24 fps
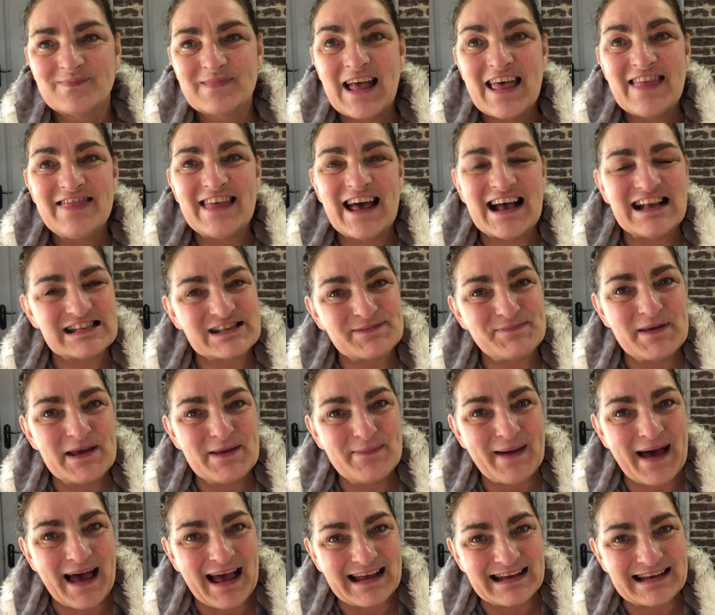That's me
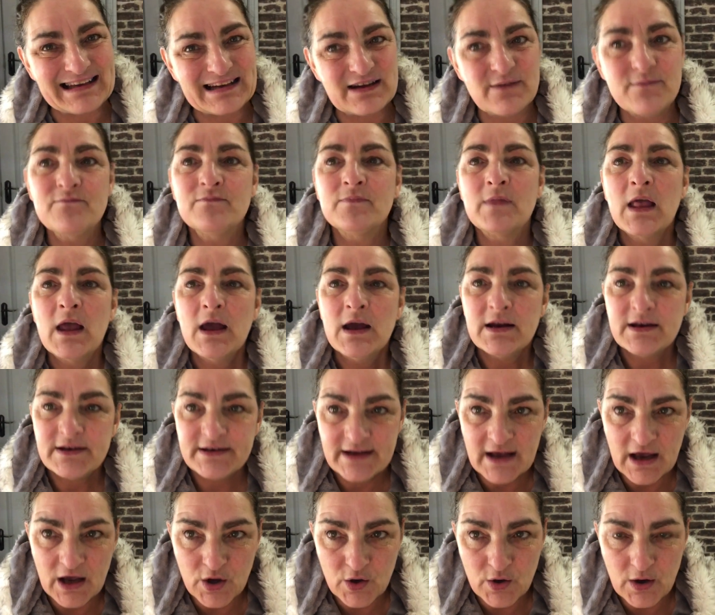back.
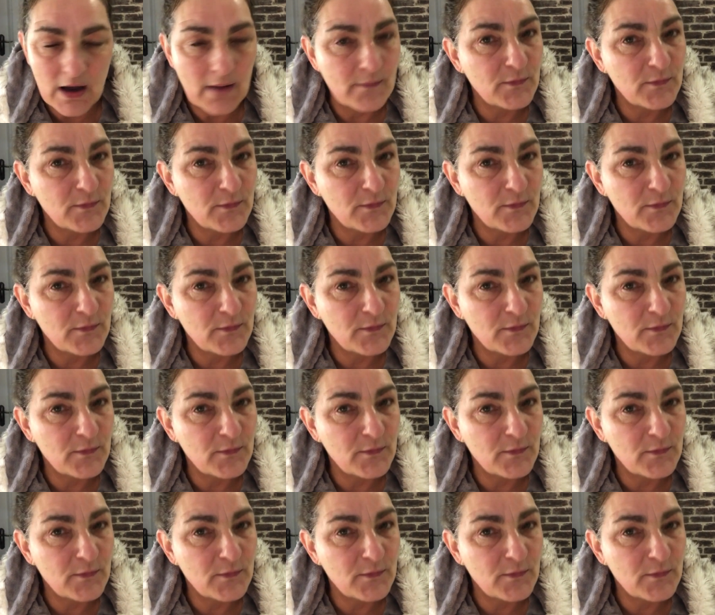Now, I'm